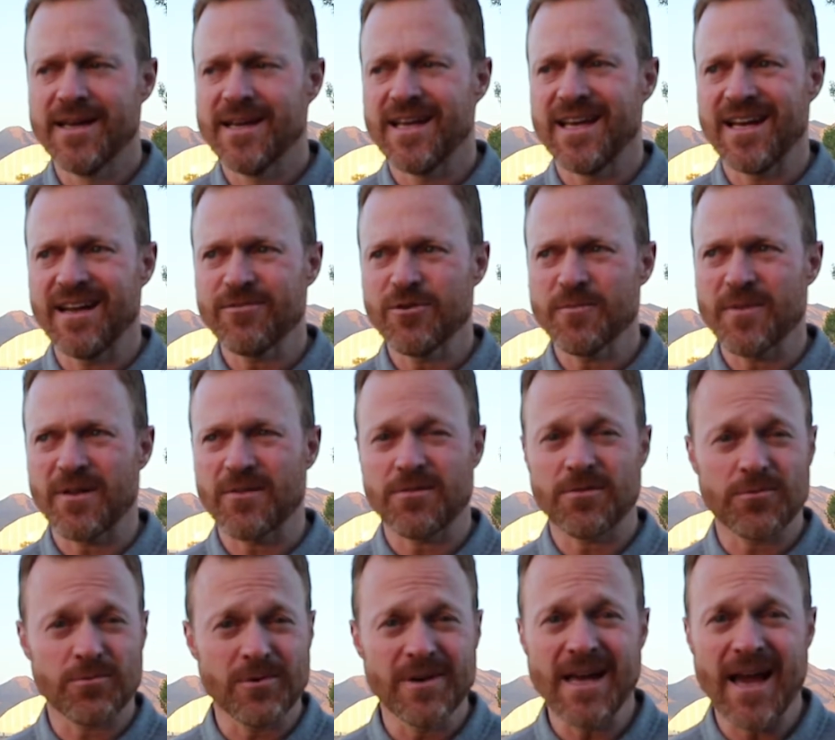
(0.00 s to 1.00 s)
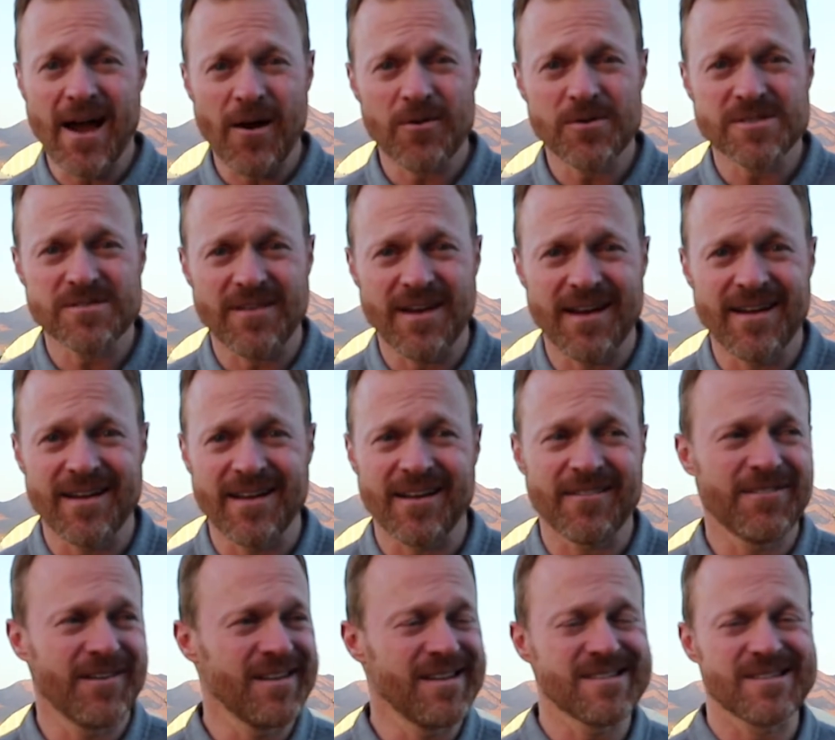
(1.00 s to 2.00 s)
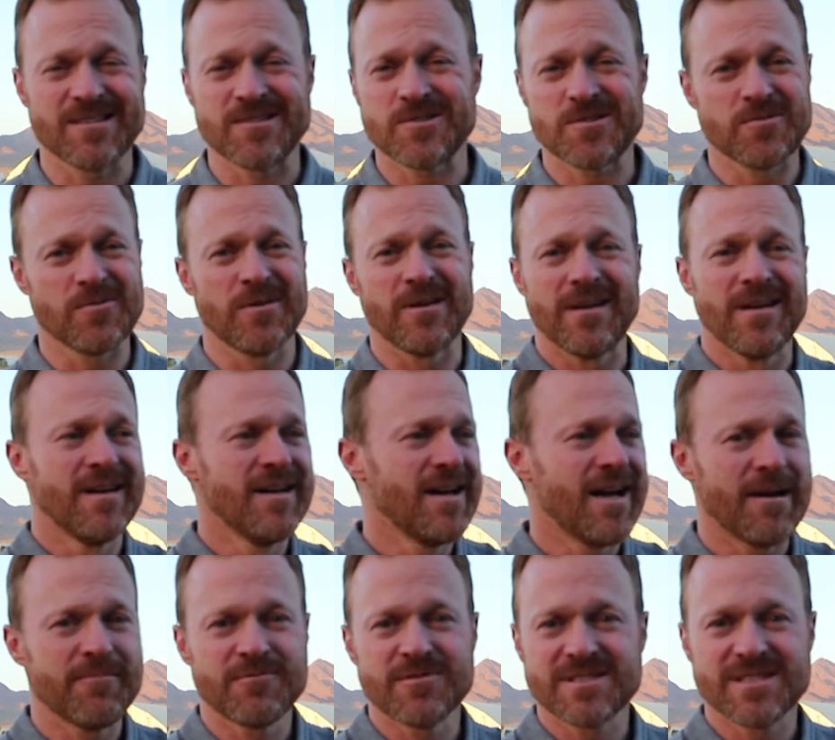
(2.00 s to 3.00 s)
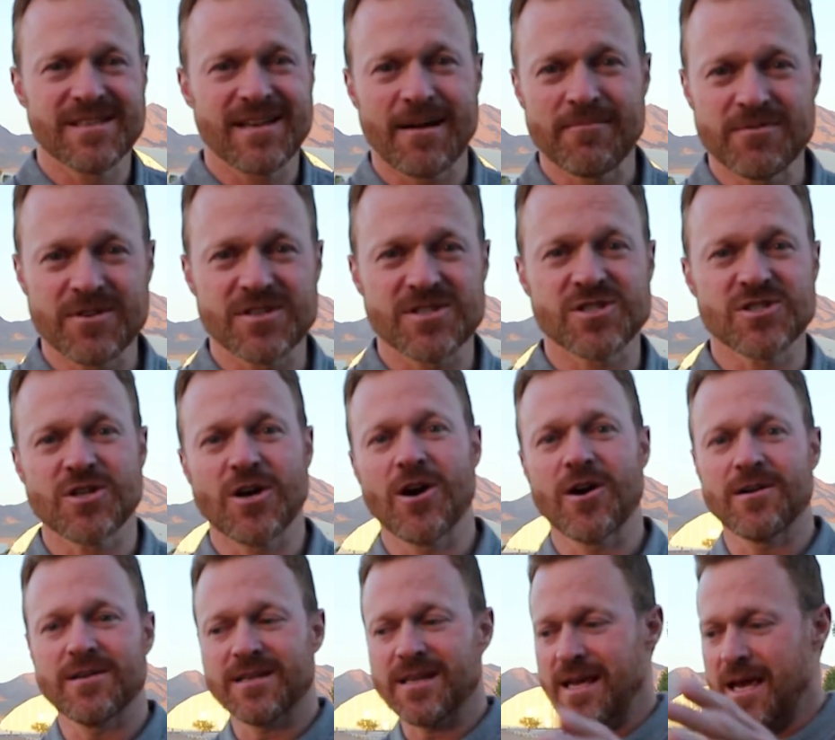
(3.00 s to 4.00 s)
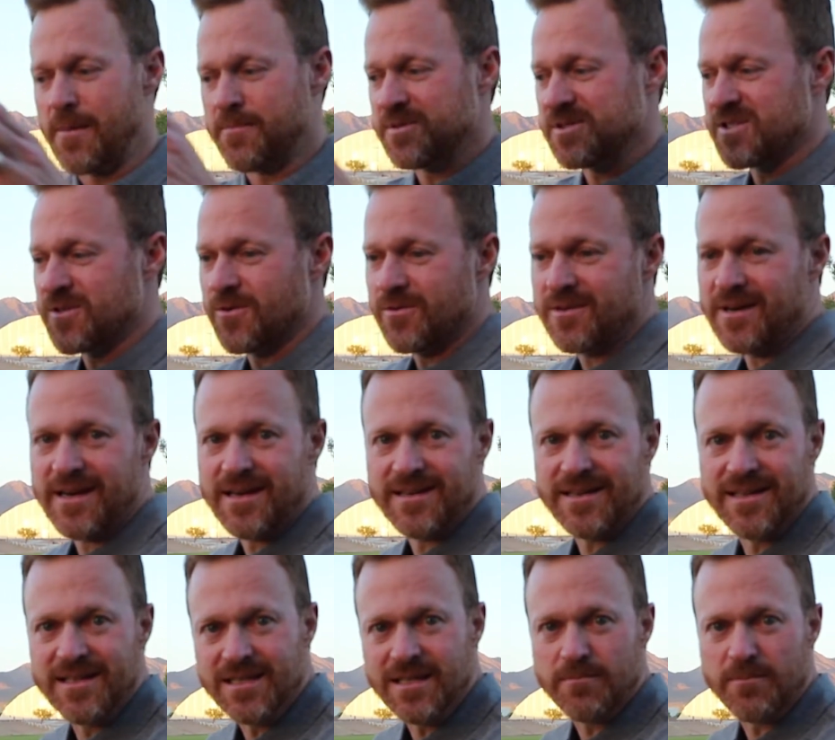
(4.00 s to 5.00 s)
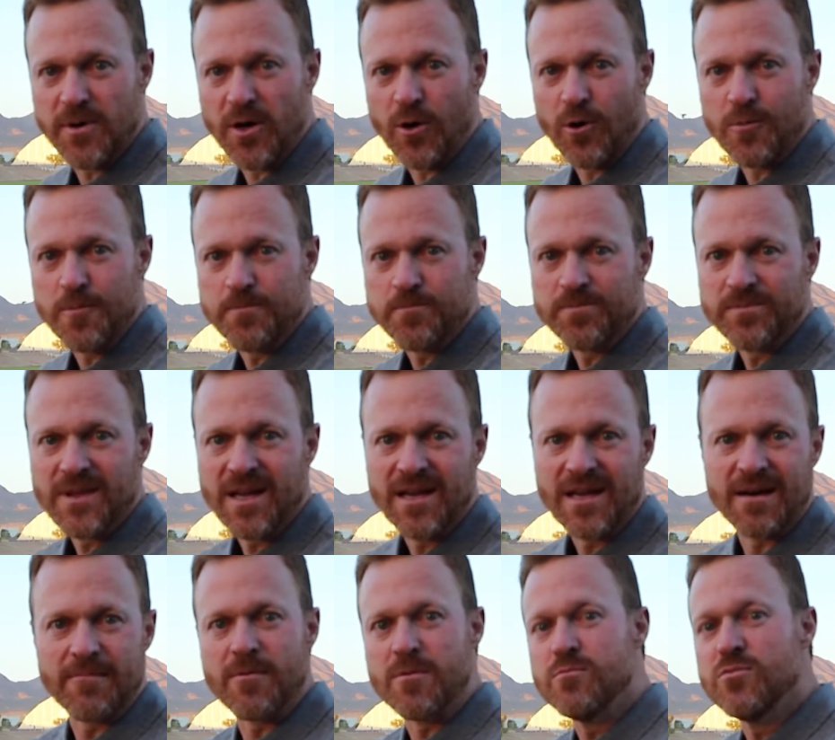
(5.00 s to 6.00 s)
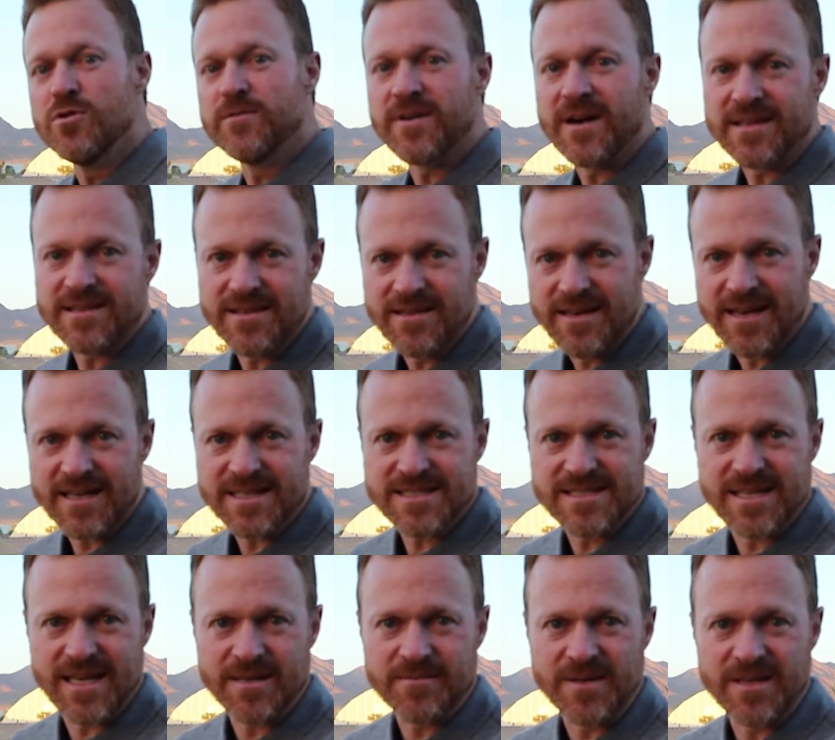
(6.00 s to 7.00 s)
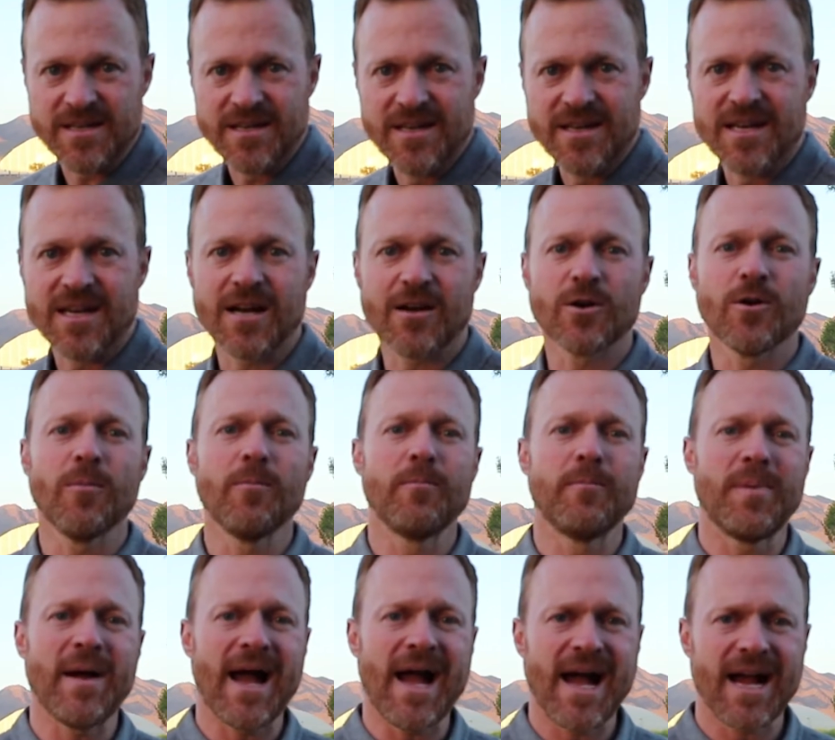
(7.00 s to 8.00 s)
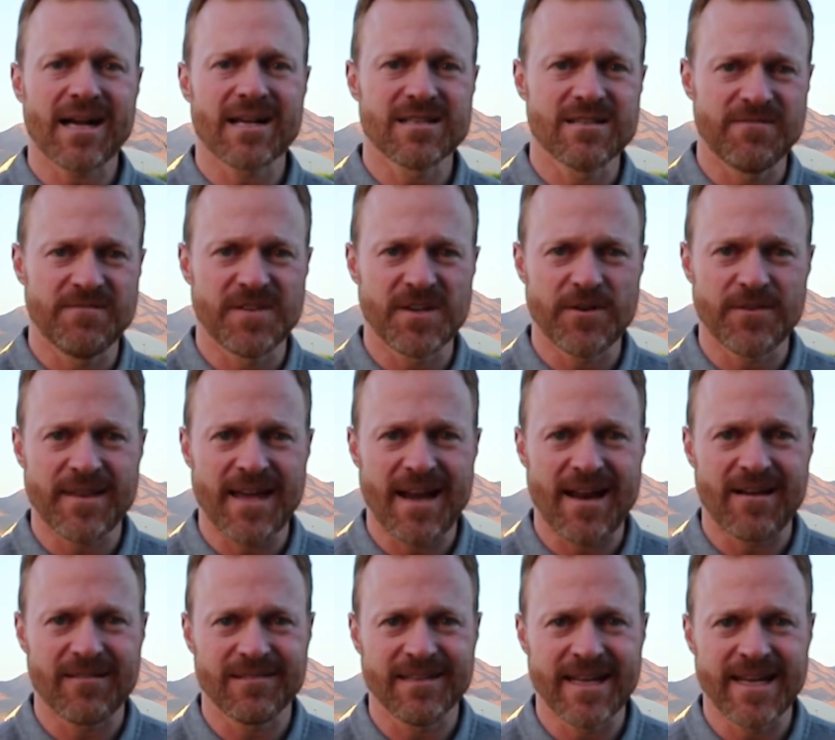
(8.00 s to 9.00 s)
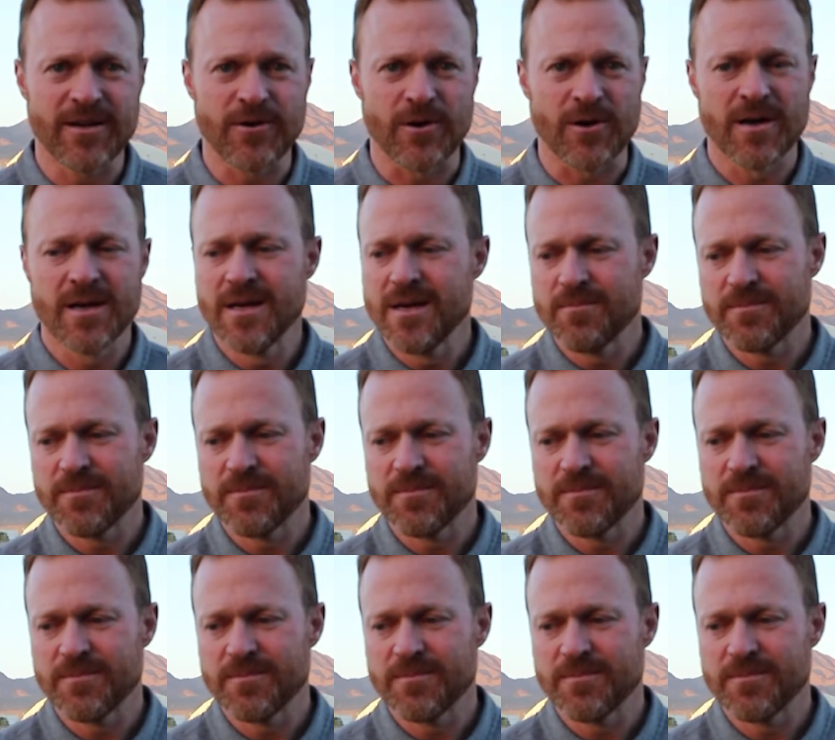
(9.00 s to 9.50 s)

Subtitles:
And after about 3 hours of editing, I finally said, screw it. I'm gonna start the episode in the boat, and I'm gonna move on to the next segment, and I'll go back to figure that out later.